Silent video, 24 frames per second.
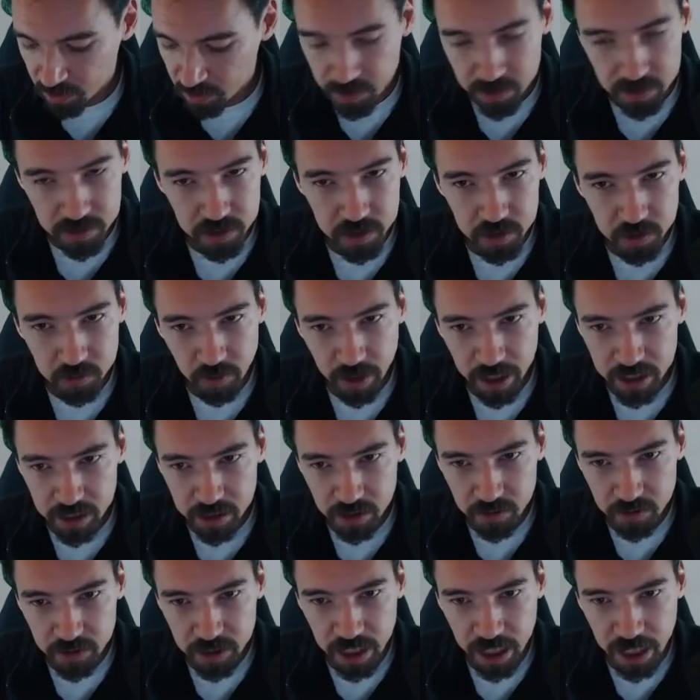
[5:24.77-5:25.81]
do I
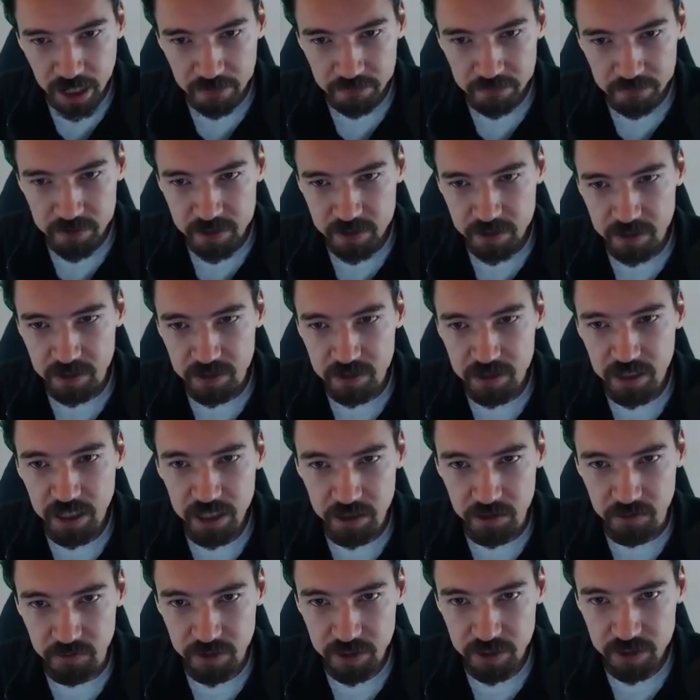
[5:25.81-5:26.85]
know that f is
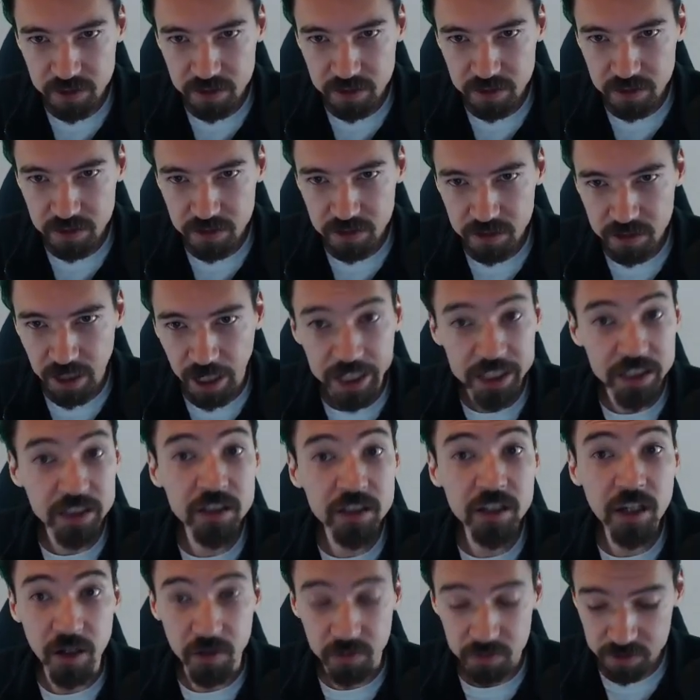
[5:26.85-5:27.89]
continuous? I
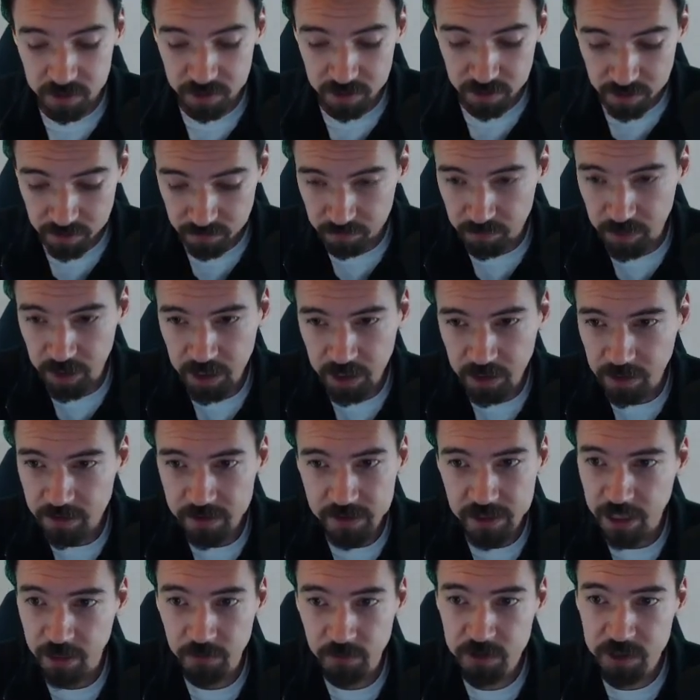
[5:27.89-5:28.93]
don't, because
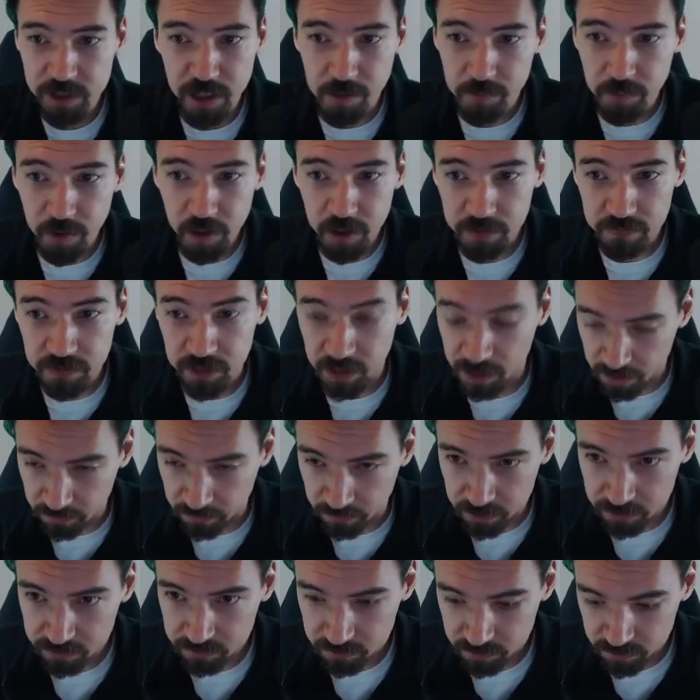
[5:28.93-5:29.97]
that was not part of the
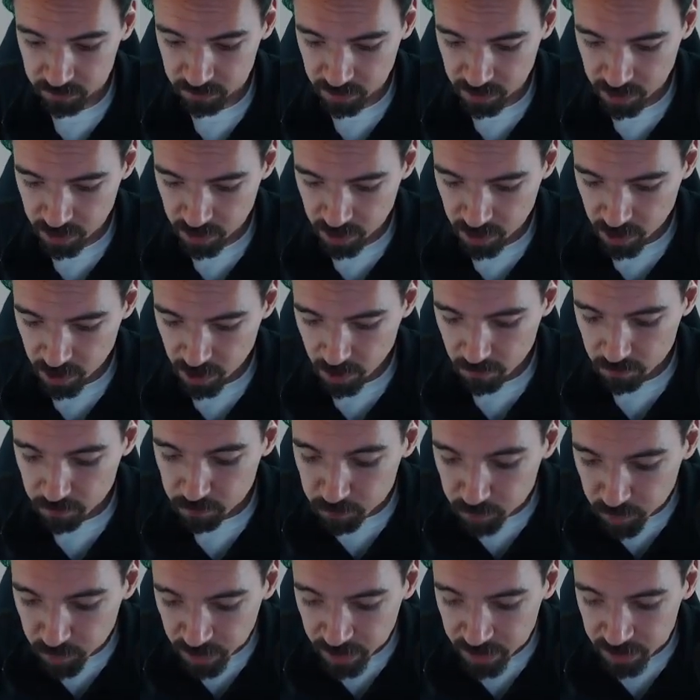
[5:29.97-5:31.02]
given.
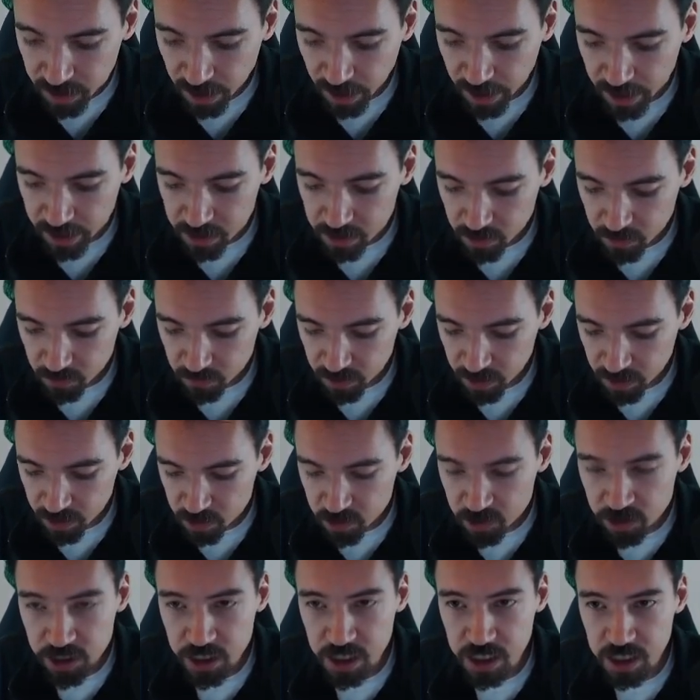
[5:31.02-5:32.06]
But I know that
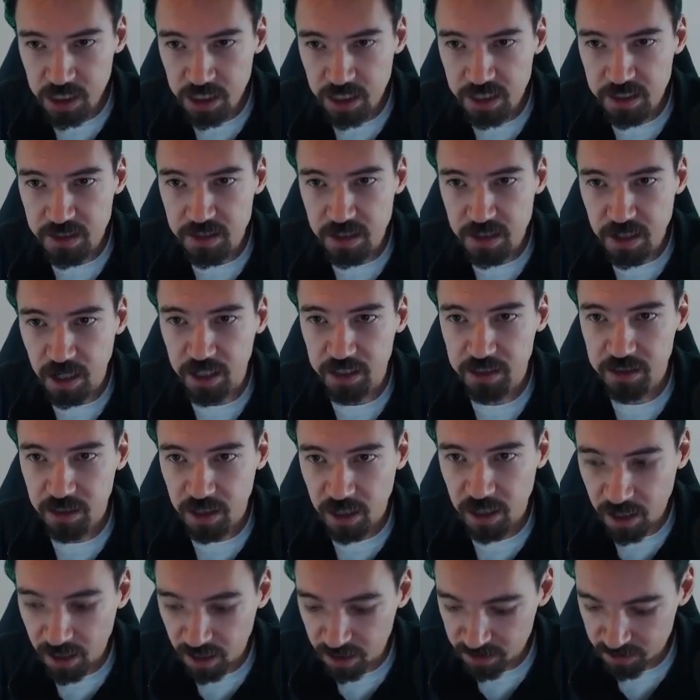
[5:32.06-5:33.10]
g is not
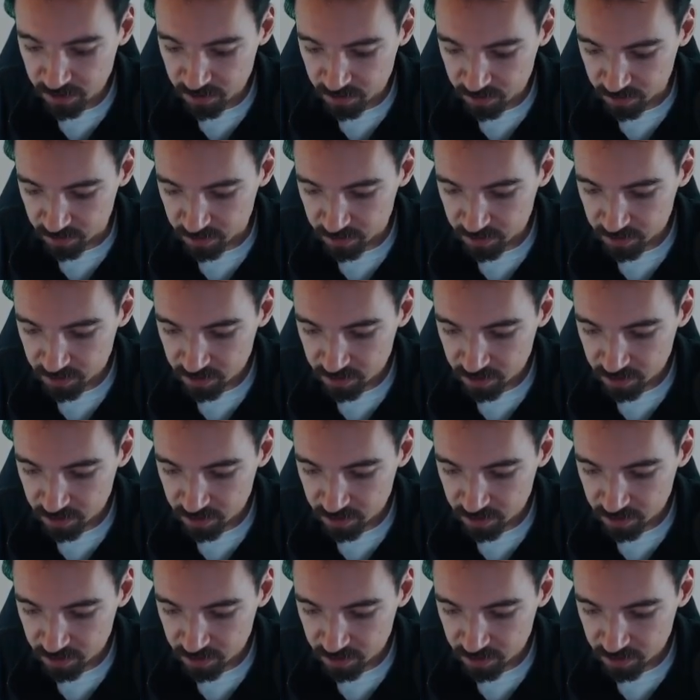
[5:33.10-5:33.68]
constant